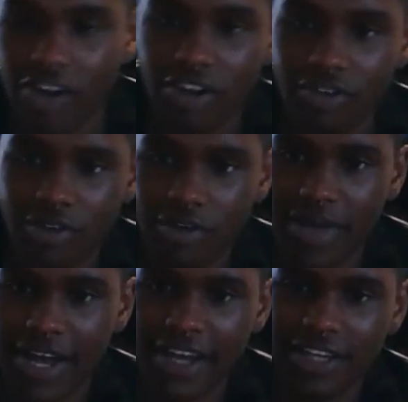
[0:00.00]
all
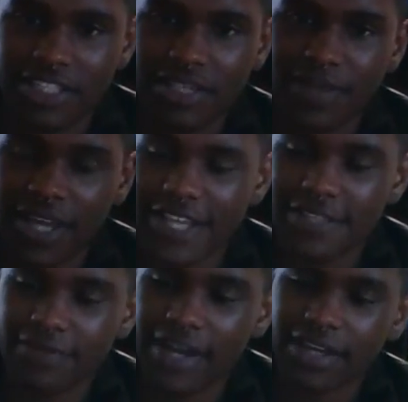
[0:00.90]
my supplies
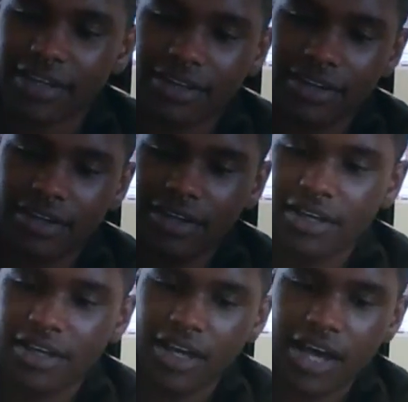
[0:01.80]
ready.
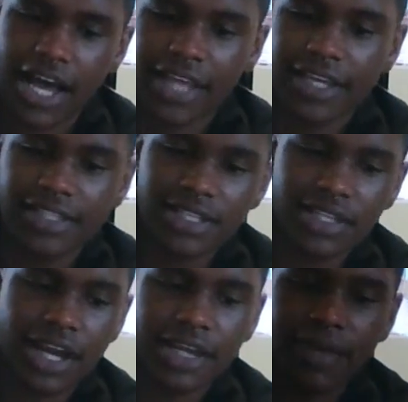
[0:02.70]
I like to
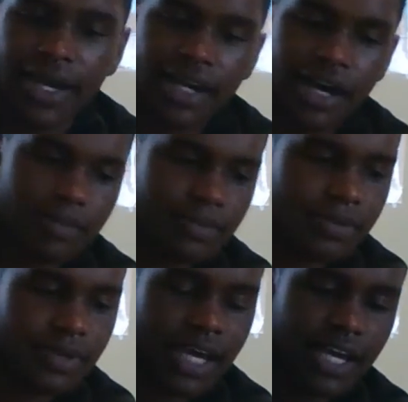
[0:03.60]
line mine up
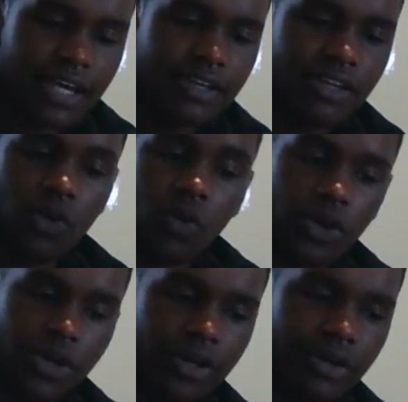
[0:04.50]
in the
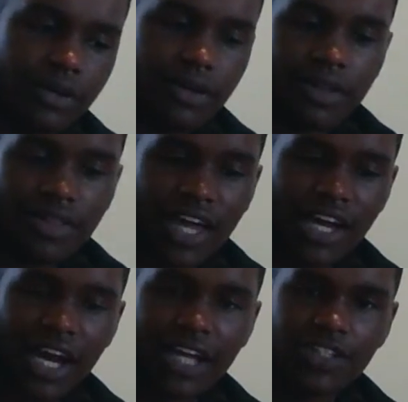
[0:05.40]
order that I